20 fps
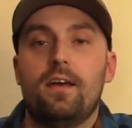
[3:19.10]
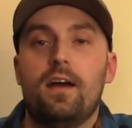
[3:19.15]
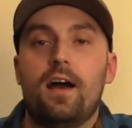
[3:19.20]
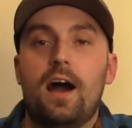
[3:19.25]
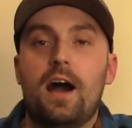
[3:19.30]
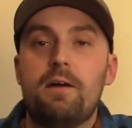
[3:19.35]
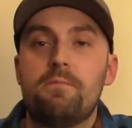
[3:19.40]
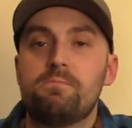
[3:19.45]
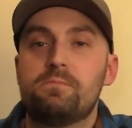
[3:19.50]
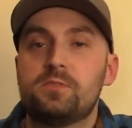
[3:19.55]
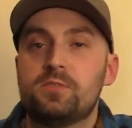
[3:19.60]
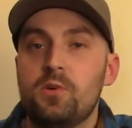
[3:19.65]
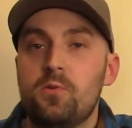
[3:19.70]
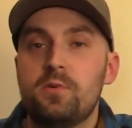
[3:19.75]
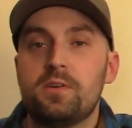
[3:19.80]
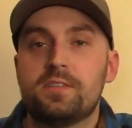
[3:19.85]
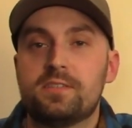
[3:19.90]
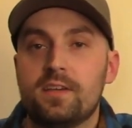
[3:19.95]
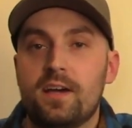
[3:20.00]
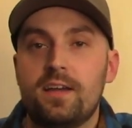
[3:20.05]
I'm
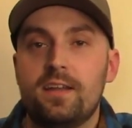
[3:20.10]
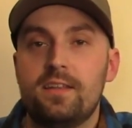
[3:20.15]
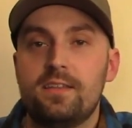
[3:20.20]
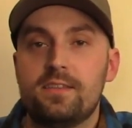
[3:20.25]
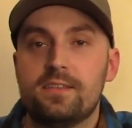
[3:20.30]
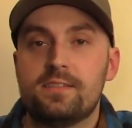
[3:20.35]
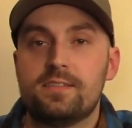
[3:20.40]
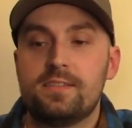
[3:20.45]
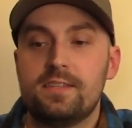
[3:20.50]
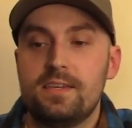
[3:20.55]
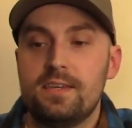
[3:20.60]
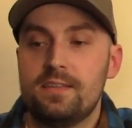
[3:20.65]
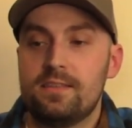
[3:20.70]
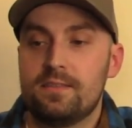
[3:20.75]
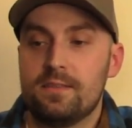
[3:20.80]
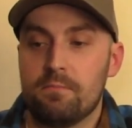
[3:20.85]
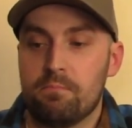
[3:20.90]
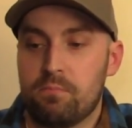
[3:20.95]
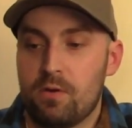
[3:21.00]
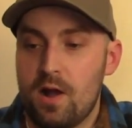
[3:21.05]
so excited to see
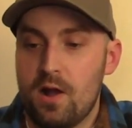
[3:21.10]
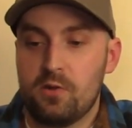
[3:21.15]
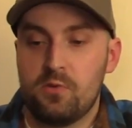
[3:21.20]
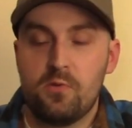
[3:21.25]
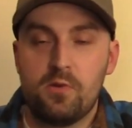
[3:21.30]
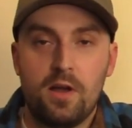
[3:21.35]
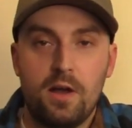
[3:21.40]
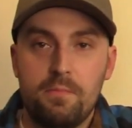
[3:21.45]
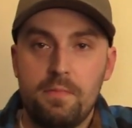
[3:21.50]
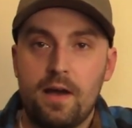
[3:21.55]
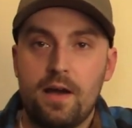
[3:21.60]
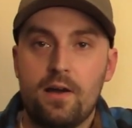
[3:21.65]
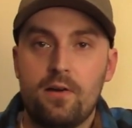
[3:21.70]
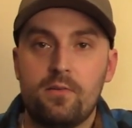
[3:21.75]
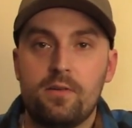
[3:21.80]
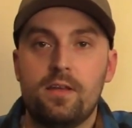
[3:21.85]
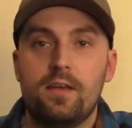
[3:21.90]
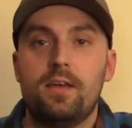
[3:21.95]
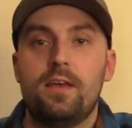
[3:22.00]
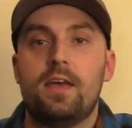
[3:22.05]
the Bronco come
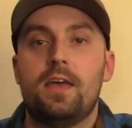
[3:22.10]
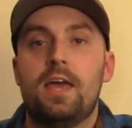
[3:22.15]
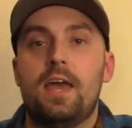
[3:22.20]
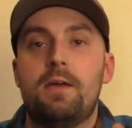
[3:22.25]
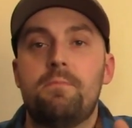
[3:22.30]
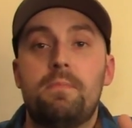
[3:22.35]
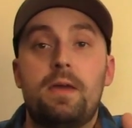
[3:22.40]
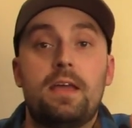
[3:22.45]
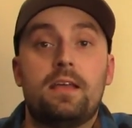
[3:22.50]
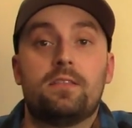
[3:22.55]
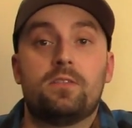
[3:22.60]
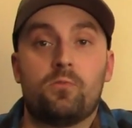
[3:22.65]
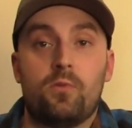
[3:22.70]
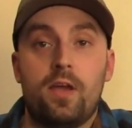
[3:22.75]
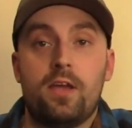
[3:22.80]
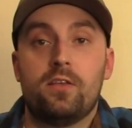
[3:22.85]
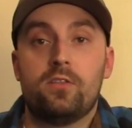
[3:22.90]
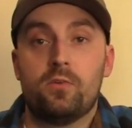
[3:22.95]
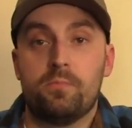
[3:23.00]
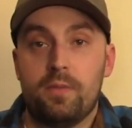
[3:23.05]
out and make the
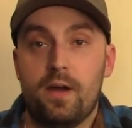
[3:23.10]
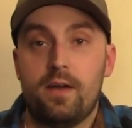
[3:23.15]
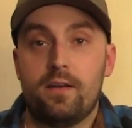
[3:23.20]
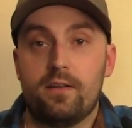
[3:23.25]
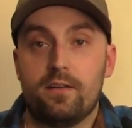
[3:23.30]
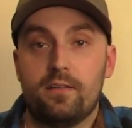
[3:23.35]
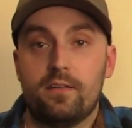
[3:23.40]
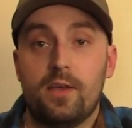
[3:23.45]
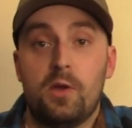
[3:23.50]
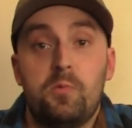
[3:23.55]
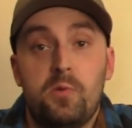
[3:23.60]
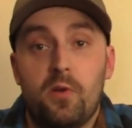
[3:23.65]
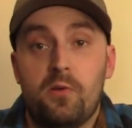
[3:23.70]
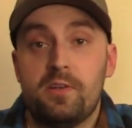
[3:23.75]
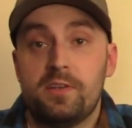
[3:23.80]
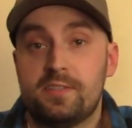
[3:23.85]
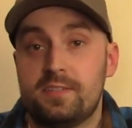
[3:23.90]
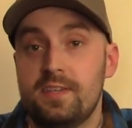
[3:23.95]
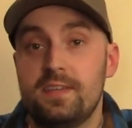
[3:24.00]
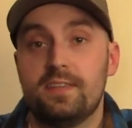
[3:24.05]
Wrangler better. And we
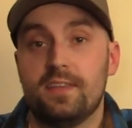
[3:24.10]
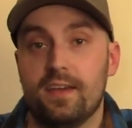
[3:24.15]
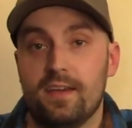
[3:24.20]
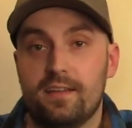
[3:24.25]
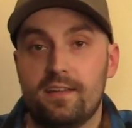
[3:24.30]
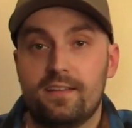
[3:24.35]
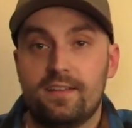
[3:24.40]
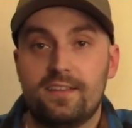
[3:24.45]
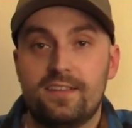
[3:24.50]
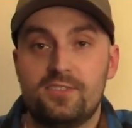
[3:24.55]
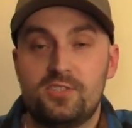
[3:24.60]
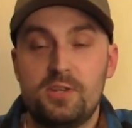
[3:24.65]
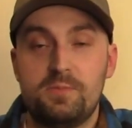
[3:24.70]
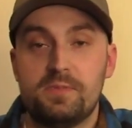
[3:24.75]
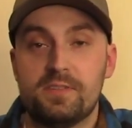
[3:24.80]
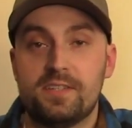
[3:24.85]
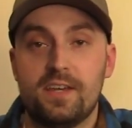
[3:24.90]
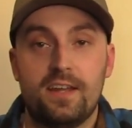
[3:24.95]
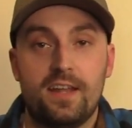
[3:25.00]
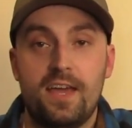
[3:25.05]
already see that. And Jeep
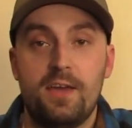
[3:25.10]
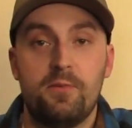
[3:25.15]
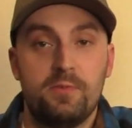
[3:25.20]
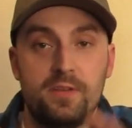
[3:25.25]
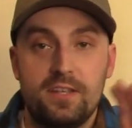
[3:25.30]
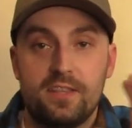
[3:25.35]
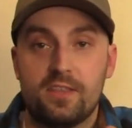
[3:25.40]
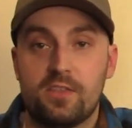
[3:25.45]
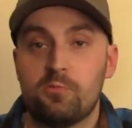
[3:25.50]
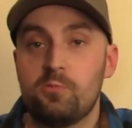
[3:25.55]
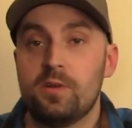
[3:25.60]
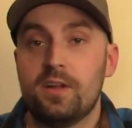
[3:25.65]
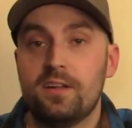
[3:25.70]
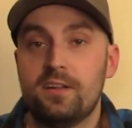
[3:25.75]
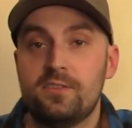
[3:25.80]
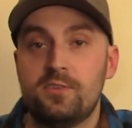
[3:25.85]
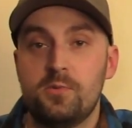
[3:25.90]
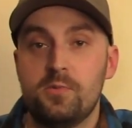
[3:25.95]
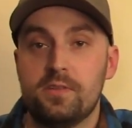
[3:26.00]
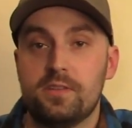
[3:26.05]
decided, hey, we need a
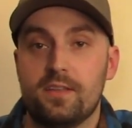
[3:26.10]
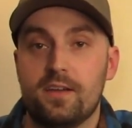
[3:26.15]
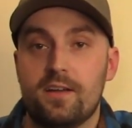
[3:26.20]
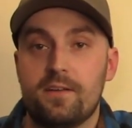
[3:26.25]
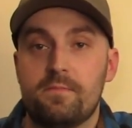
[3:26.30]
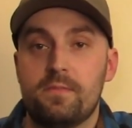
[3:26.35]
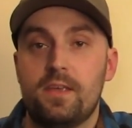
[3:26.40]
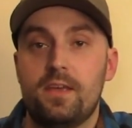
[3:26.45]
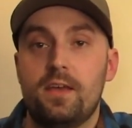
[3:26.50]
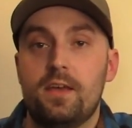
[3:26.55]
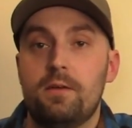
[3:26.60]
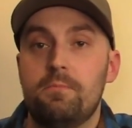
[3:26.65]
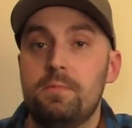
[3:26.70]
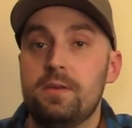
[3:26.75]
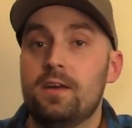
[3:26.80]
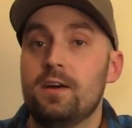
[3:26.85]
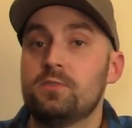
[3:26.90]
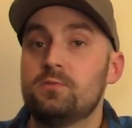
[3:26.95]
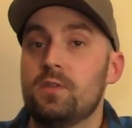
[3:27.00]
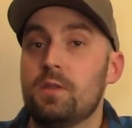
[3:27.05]
392 in there.
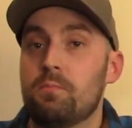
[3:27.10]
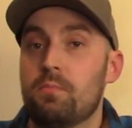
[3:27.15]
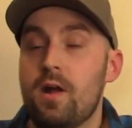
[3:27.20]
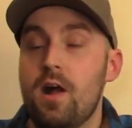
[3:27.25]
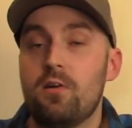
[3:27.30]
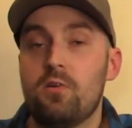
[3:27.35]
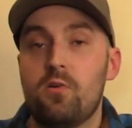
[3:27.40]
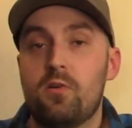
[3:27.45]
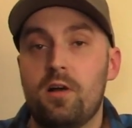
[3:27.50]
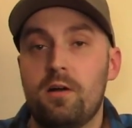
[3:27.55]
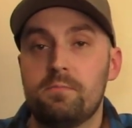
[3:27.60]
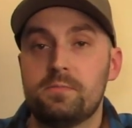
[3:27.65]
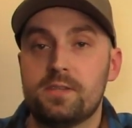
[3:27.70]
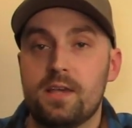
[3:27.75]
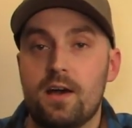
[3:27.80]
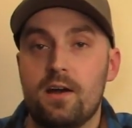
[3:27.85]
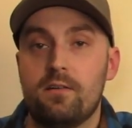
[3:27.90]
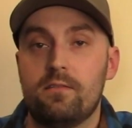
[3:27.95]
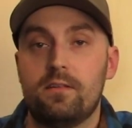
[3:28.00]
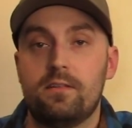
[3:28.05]
Because when the Bronco comes
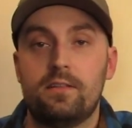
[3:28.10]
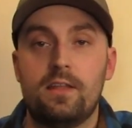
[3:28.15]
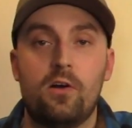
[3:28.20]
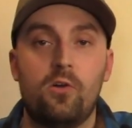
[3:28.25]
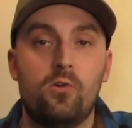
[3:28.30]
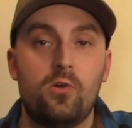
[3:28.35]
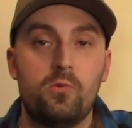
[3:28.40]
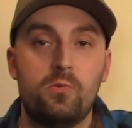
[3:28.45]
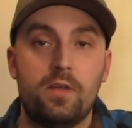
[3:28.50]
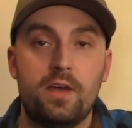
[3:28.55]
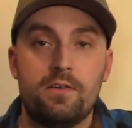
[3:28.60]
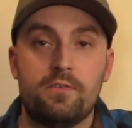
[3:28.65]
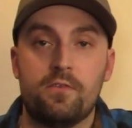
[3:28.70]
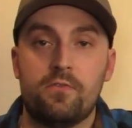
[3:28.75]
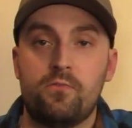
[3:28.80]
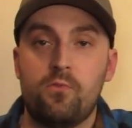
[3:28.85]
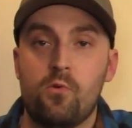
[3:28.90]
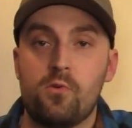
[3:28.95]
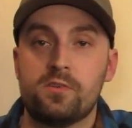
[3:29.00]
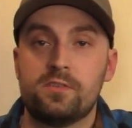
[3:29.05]
out, not only will it have a
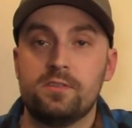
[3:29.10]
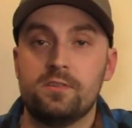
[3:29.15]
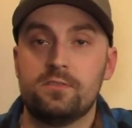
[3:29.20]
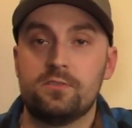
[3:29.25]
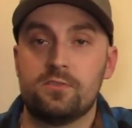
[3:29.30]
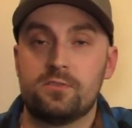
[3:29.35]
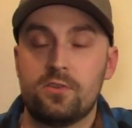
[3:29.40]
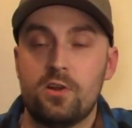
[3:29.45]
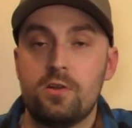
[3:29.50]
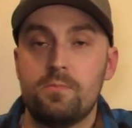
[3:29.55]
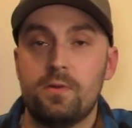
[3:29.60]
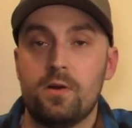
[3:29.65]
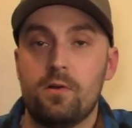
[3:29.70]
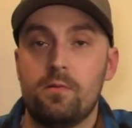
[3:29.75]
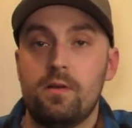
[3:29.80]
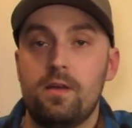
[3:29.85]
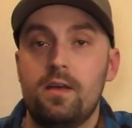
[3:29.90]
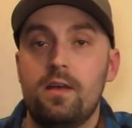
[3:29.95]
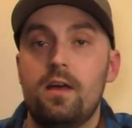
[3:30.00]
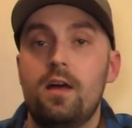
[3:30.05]
4-cylinder
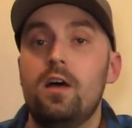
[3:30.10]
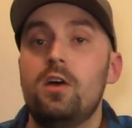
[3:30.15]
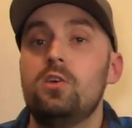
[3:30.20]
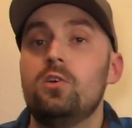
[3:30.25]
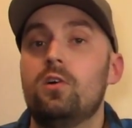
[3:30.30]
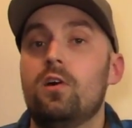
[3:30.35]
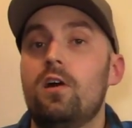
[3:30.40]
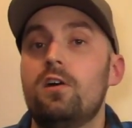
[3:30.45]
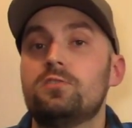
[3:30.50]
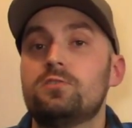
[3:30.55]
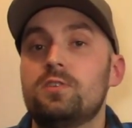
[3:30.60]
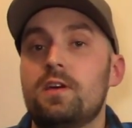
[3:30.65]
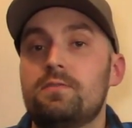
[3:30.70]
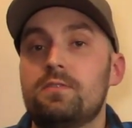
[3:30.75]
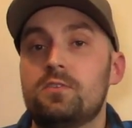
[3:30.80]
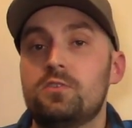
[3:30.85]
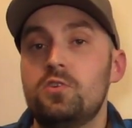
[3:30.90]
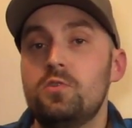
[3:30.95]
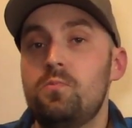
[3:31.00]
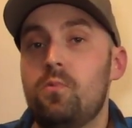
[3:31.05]
turbo, you'll also have
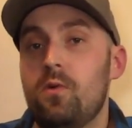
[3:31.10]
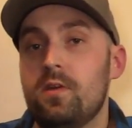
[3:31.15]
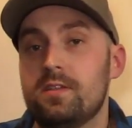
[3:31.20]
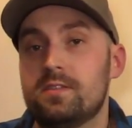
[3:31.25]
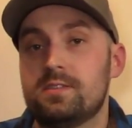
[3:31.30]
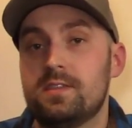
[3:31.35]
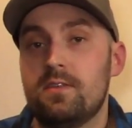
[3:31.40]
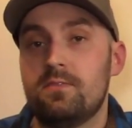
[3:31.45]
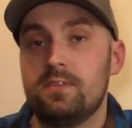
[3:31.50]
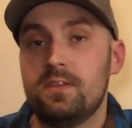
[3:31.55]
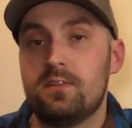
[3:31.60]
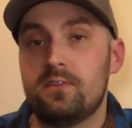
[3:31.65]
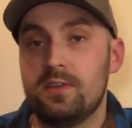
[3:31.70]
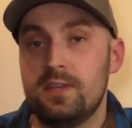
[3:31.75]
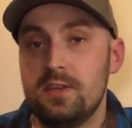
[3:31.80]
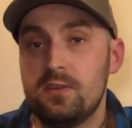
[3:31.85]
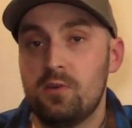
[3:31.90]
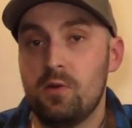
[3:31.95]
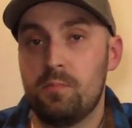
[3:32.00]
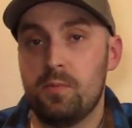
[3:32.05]
the 2.7 liter
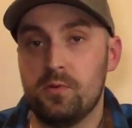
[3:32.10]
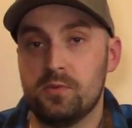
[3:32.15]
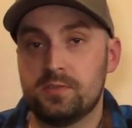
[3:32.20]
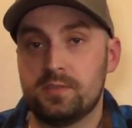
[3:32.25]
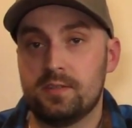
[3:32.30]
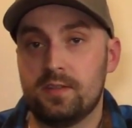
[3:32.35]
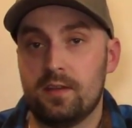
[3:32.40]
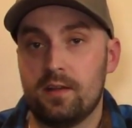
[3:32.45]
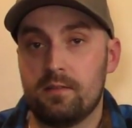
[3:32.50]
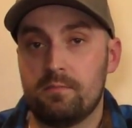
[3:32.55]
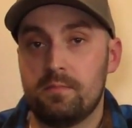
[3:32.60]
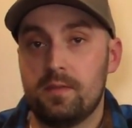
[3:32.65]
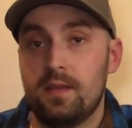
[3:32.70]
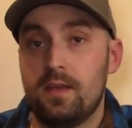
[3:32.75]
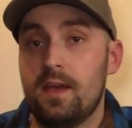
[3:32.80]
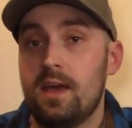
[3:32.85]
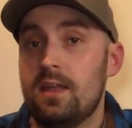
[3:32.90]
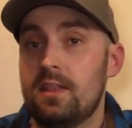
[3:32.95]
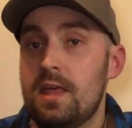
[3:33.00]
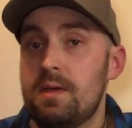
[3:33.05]
EcoBoost in there.
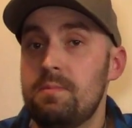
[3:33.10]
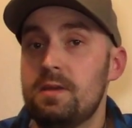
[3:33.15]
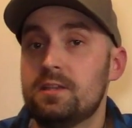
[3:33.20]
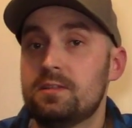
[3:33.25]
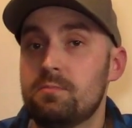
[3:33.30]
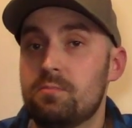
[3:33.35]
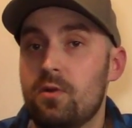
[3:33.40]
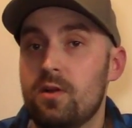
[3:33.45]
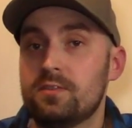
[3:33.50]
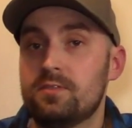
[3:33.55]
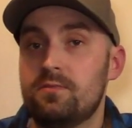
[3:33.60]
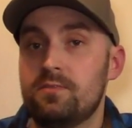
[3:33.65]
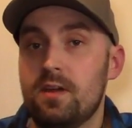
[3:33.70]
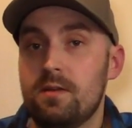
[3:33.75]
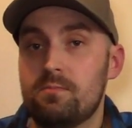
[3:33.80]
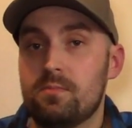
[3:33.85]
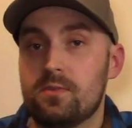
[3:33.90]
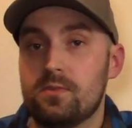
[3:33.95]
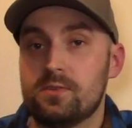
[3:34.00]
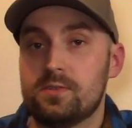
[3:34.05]
And that makes impressive
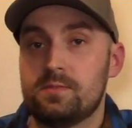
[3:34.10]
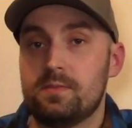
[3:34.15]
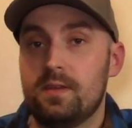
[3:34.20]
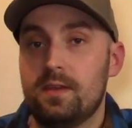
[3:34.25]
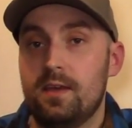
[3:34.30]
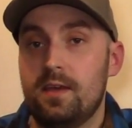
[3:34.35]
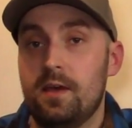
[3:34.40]
numbers.